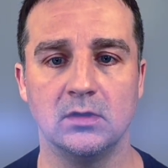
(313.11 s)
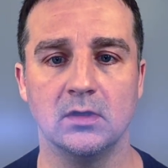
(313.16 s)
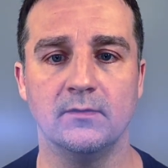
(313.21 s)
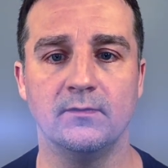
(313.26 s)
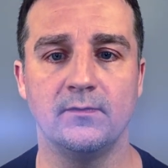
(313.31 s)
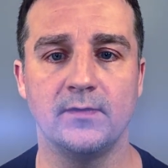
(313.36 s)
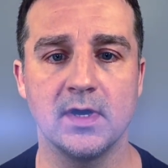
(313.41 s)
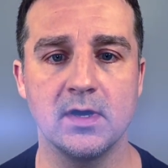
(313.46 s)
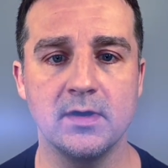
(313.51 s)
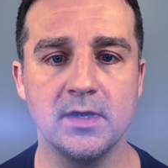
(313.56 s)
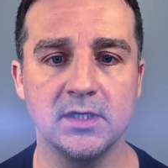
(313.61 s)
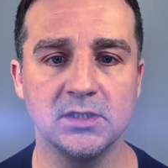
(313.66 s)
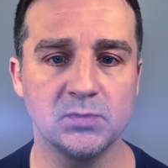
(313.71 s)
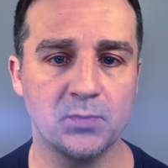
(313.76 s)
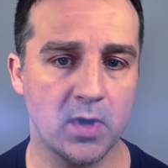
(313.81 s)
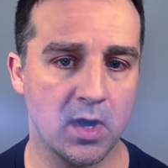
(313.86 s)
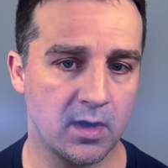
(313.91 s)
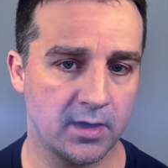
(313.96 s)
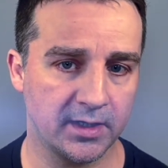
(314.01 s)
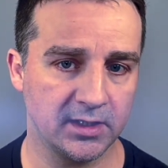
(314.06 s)
the various
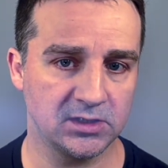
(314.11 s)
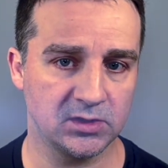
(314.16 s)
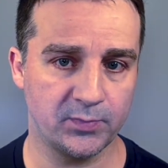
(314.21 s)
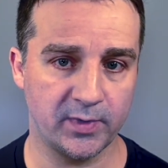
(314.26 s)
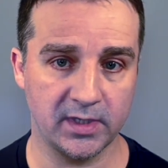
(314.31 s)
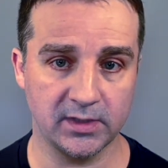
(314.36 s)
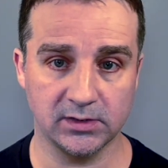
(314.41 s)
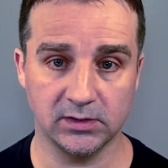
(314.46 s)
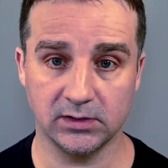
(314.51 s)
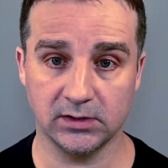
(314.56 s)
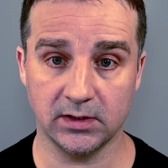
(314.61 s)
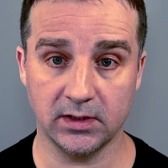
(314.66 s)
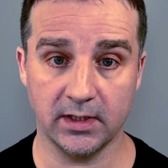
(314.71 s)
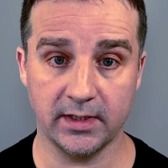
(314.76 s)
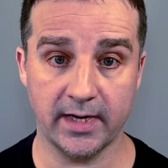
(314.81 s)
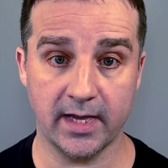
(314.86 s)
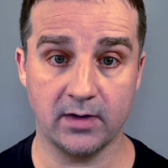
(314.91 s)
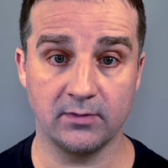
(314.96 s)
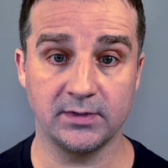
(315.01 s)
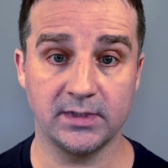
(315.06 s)
parking spaces in the
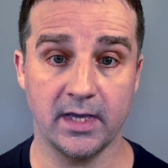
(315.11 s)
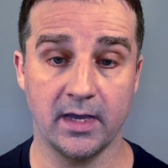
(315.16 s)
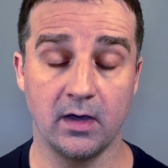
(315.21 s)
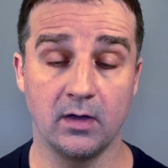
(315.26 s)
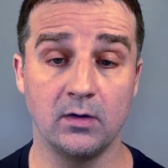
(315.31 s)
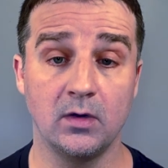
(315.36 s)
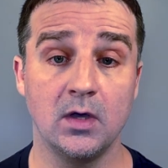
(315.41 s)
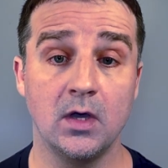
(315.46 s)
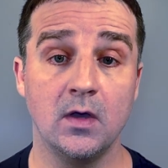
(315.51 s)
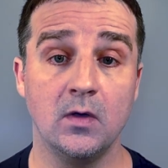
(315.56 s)
downtown